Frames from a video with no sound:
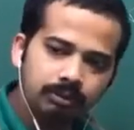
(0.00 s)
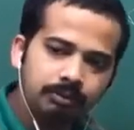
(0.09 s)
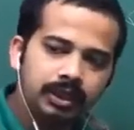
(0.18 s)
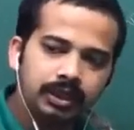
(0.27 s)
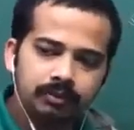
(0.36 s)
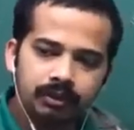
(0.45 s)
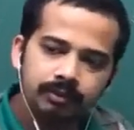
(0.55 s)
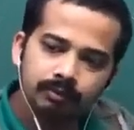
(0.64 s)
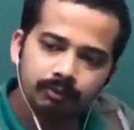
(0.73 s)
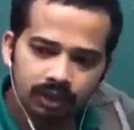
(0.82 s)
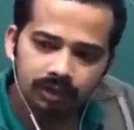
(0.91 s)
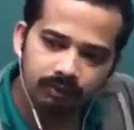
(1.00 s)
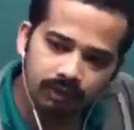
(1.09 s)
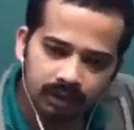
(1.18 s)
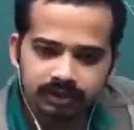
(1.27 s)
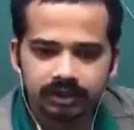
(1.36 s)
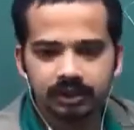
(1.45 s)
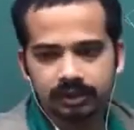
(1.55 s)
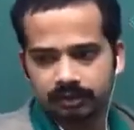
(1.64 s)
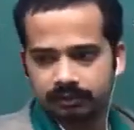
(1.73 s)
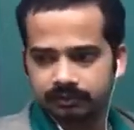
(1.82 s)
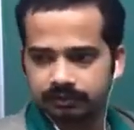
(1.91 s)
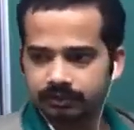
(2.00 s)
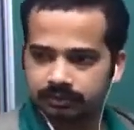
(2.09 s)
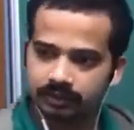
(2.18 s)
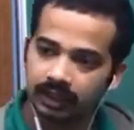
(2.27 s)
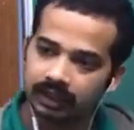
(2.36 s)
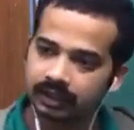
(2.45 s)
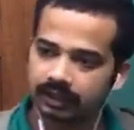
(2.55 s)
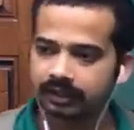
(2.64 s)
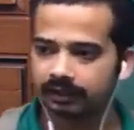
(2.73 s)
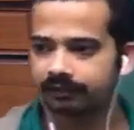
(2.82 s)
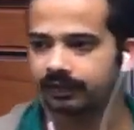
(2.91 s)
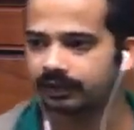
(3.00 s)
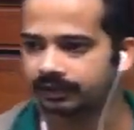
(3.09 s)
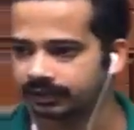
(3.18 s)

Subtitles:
momentum will be more and more uncertain. That I can definitely